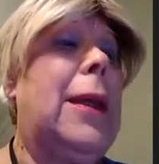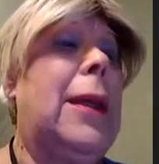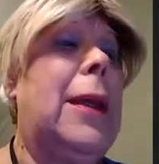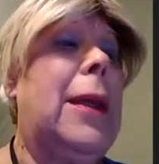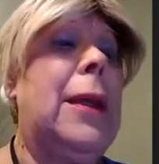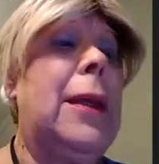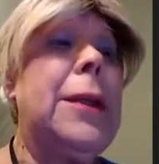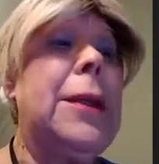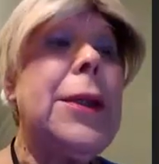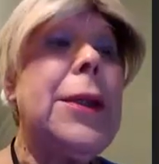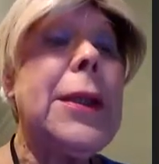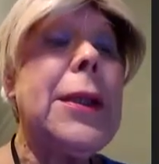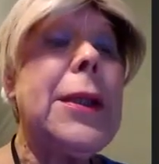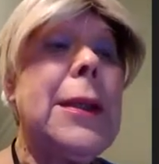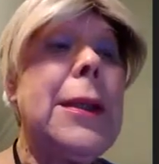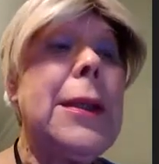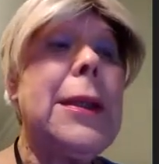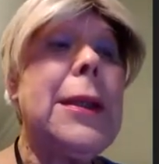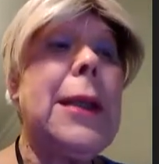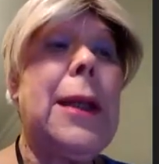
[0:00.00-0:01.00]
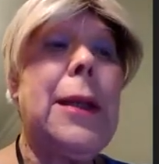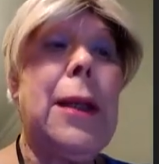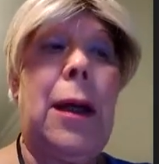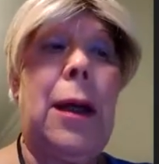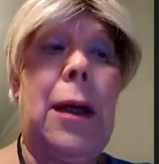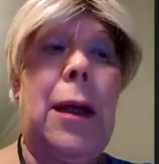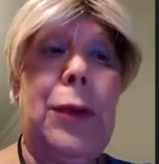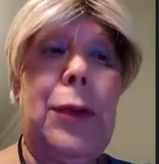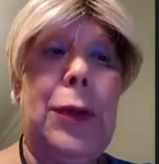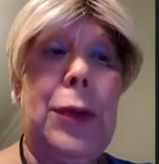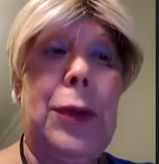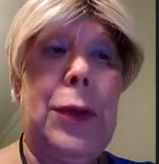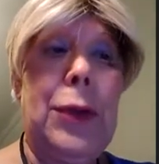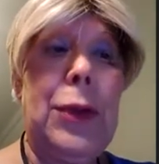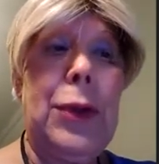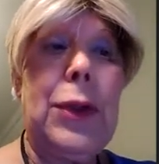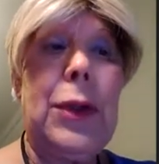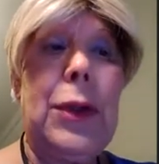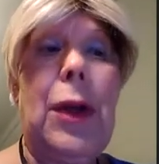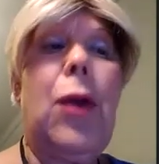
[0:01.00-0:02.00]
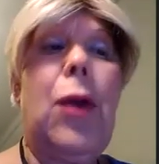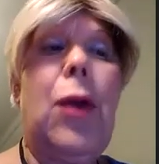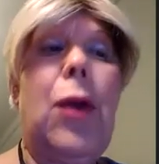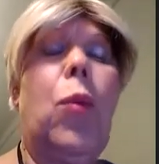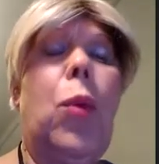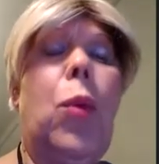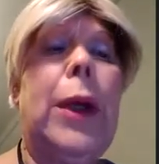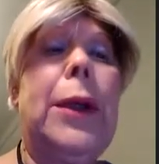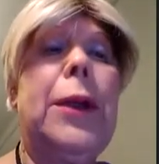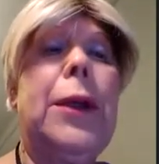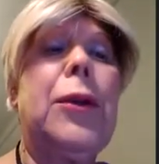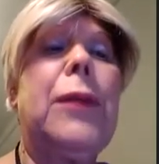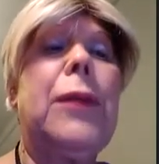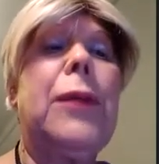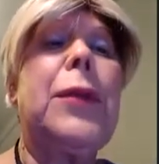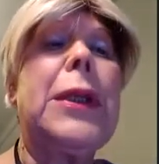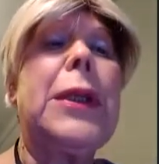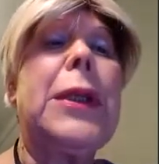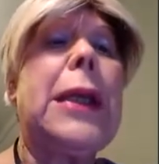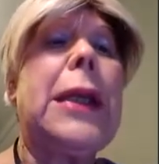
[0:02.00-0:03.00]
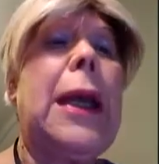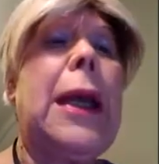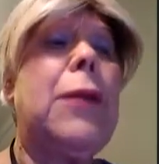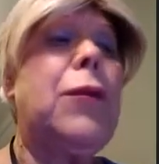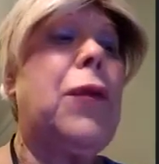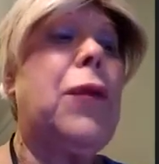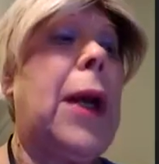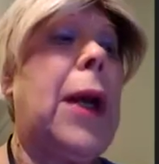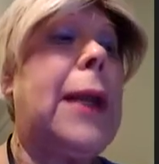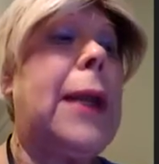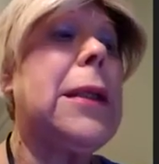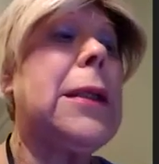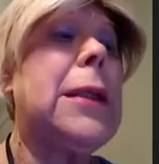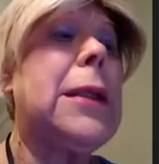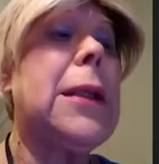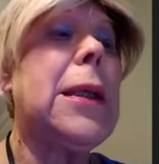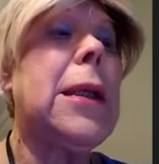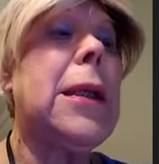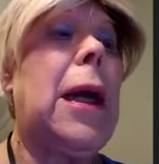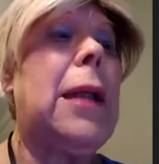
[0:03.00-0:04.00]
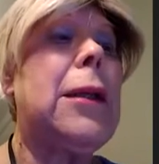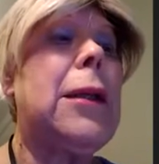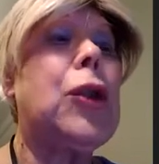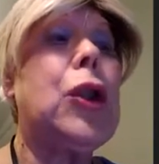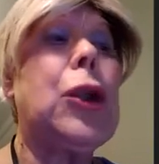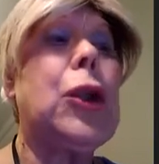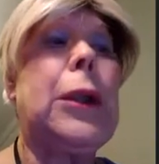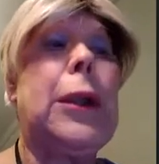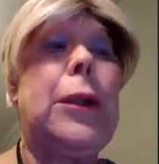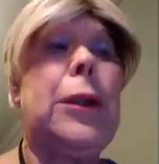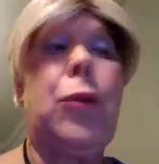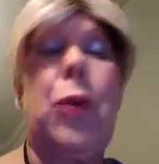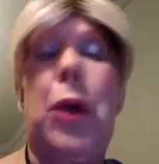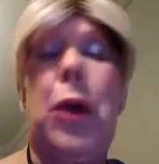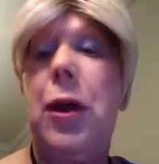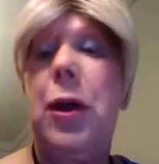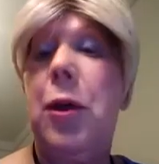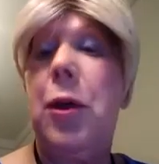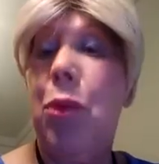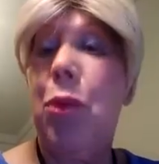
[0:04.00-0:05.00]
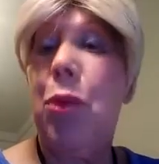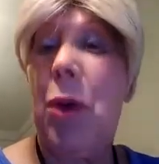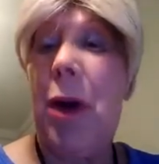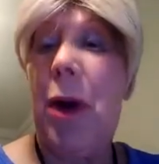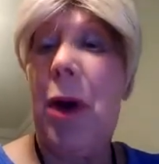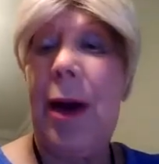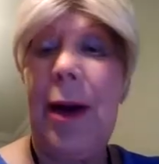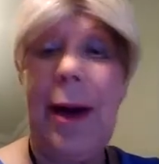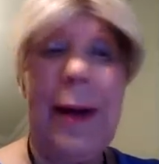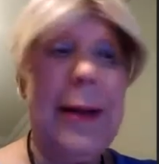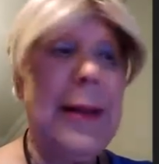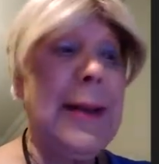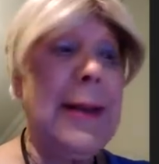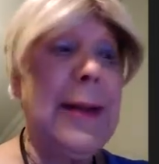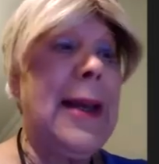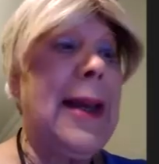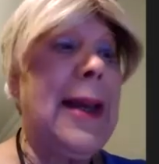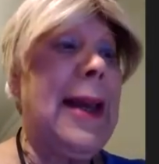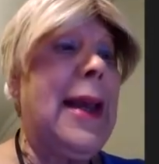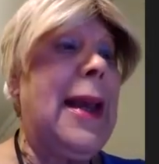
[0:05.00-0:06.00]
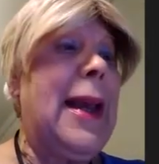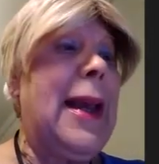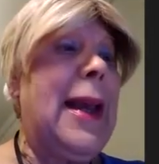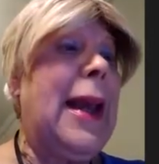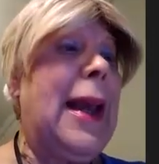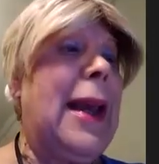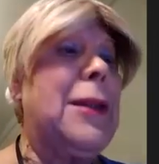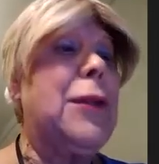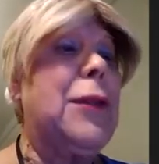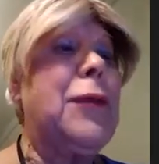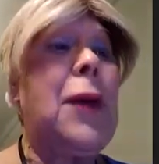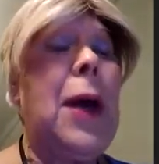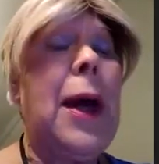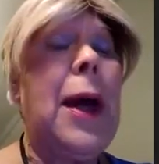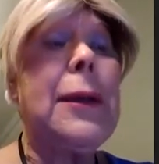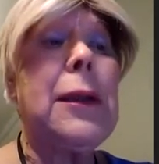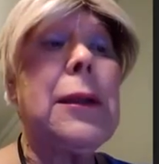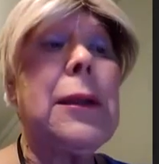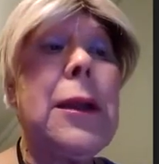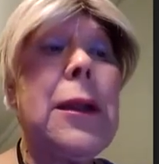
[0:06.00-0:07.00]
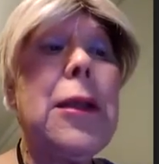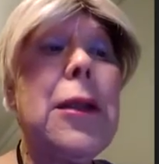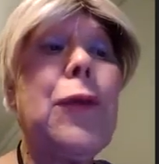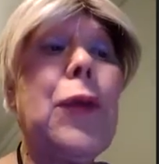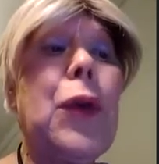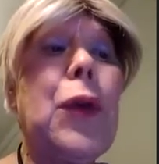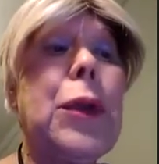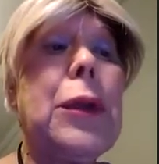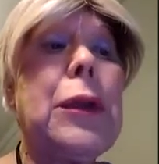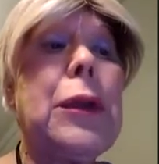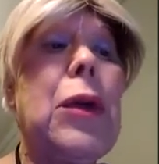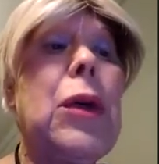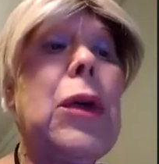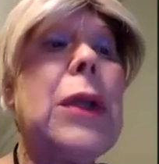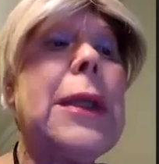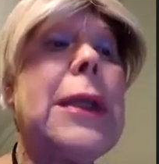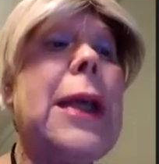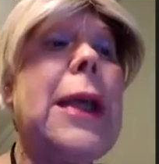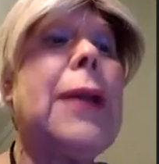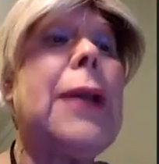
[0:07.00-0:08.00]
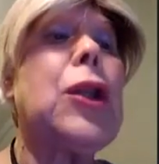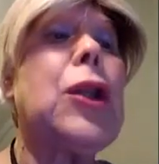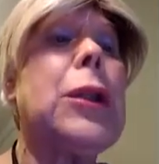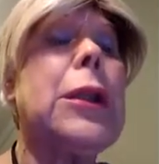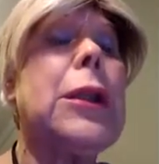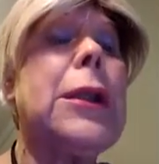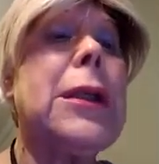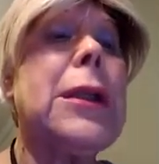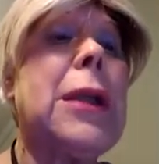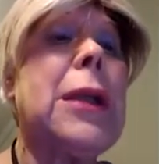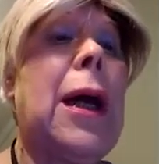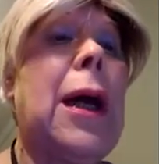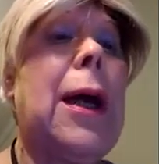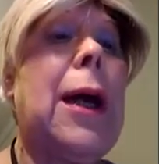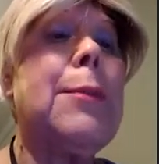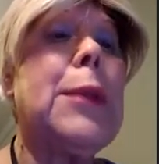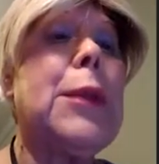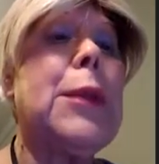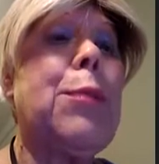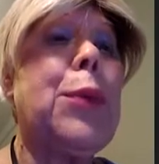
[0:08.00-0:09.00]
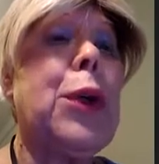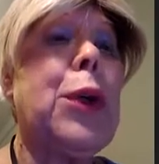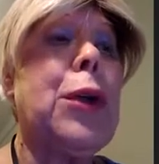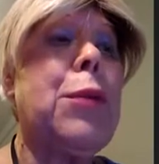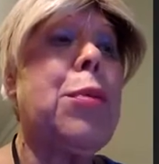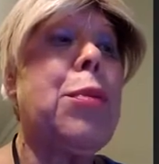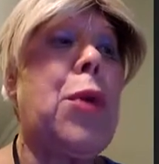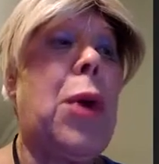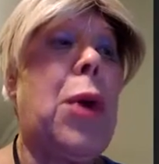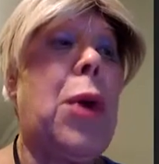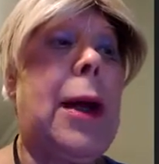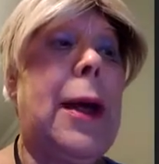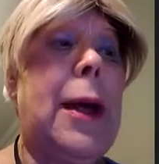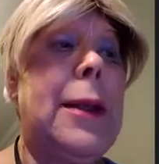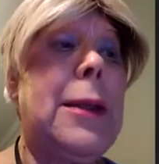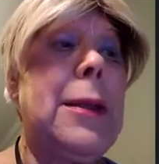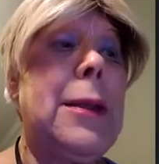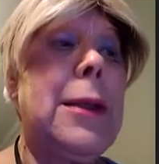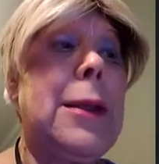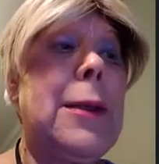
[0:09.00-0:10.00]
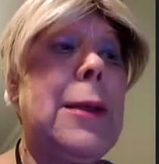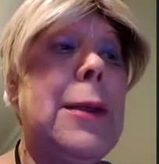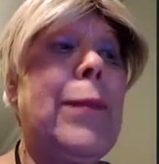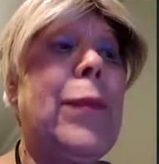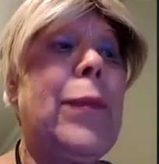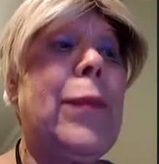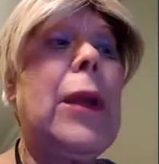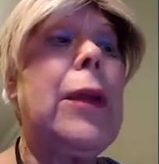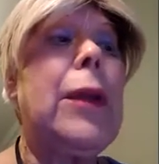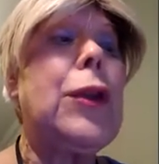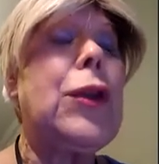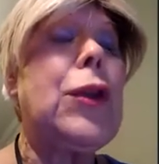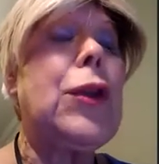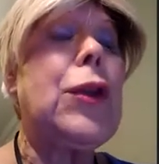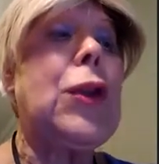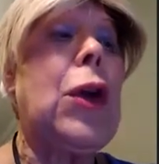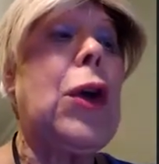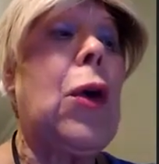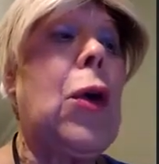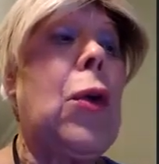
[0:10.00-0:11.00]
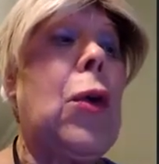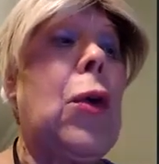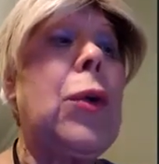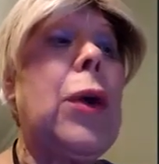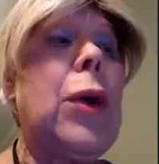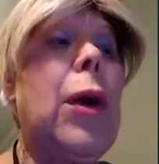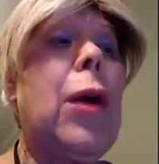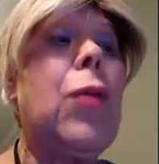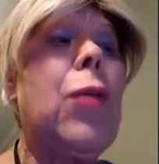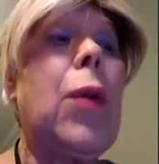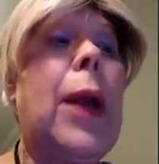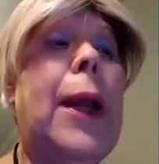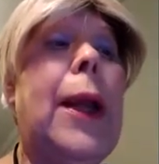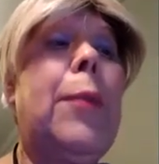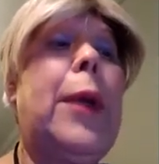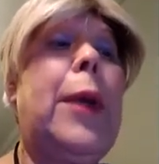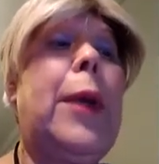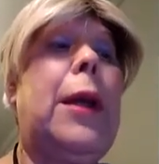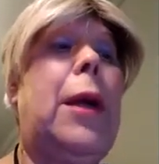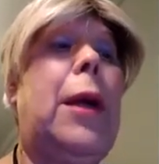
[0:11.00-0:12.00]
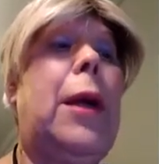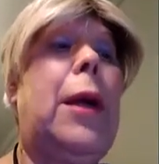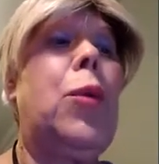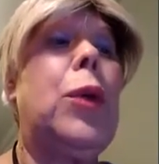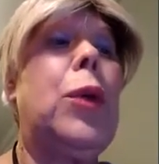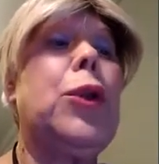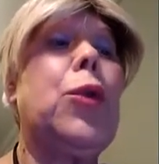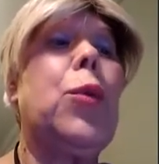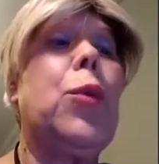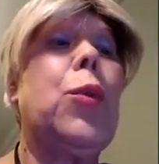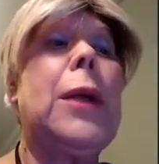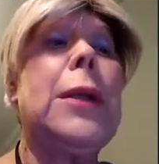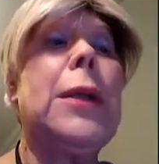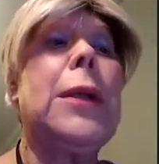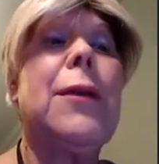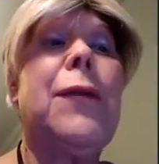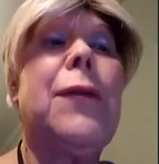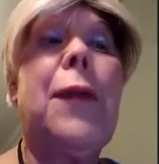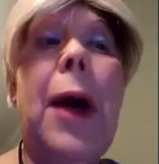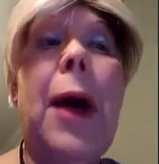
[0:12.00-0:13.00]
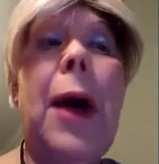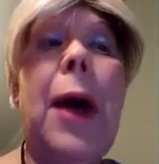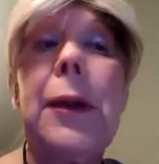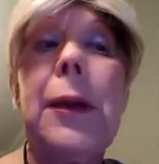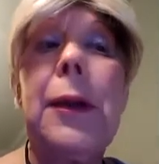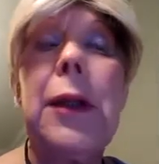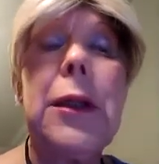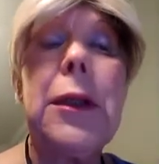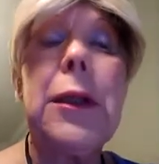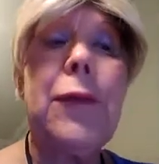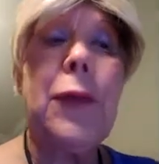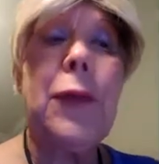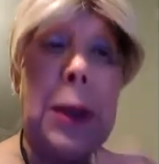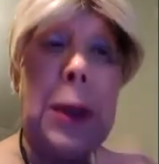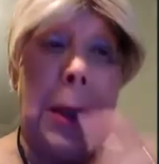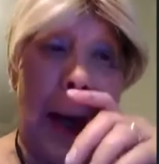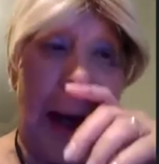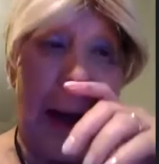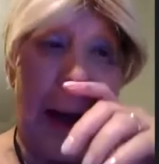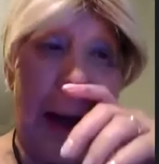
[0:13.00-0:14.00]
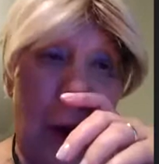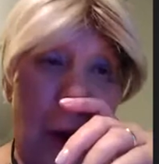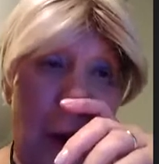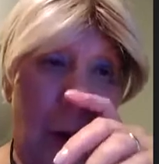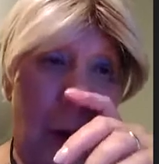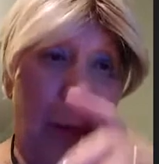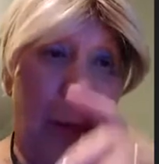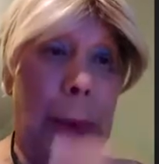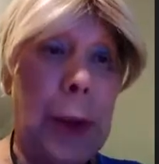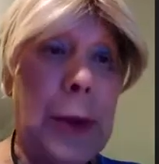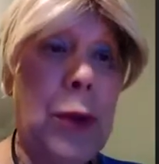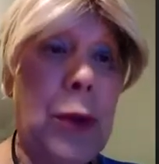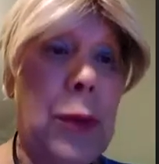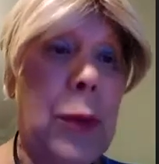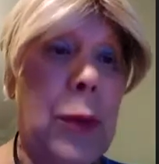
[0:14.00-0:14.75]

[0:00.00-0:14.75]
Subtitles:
Innocence and Others, winner of the St. Francis College Literary Prize, and a finalist for the Los Angeles Times Book Prize. Stone Arabia, which was a finalist for the National Book